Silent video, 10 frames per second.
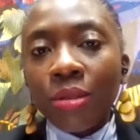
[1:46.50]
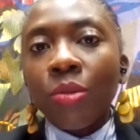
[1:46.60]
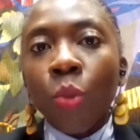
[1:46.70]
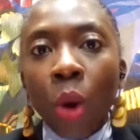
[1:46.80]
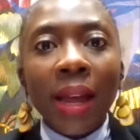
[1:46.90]

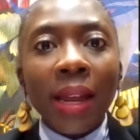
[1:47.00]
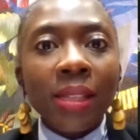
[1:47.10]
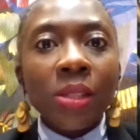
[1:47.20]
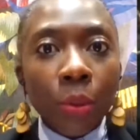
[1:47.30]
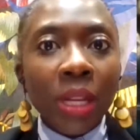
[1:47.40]
why
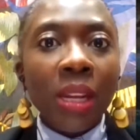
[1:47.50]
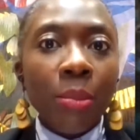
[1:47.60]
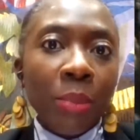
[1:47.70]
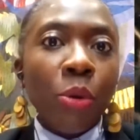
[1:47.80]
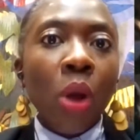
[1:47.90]
so many
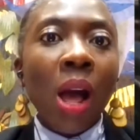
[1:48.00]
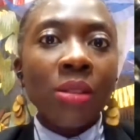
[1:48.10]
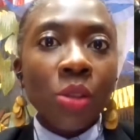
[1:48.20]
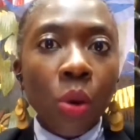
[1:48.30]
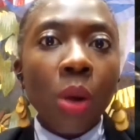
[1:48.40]
people are
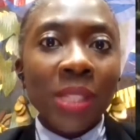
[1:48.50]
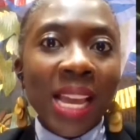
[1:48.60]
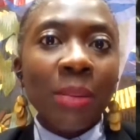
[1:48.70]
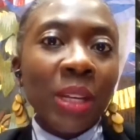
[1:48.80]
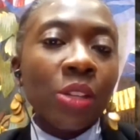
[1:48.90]
so
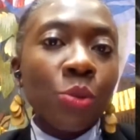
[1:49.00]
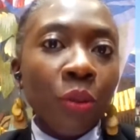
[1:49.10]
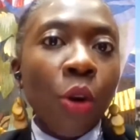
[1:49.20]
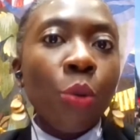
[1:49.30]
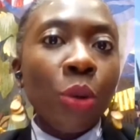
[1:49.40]
upset, because
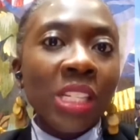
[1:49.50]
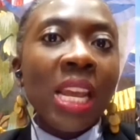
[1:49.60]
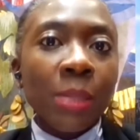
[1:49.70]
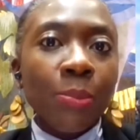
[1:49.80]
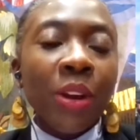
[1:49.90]
we've already
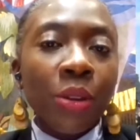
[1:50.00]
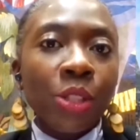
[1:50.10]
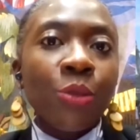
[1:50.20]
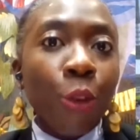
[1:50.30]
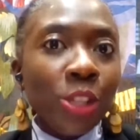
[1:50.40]

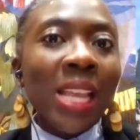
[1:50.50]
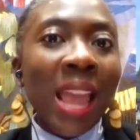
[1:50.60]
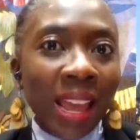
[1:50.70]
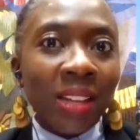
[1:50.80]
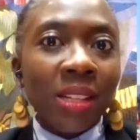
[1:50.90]
experienced
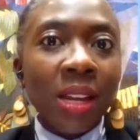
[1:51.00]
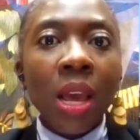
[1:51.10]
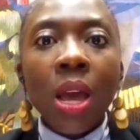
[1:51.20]
firsthand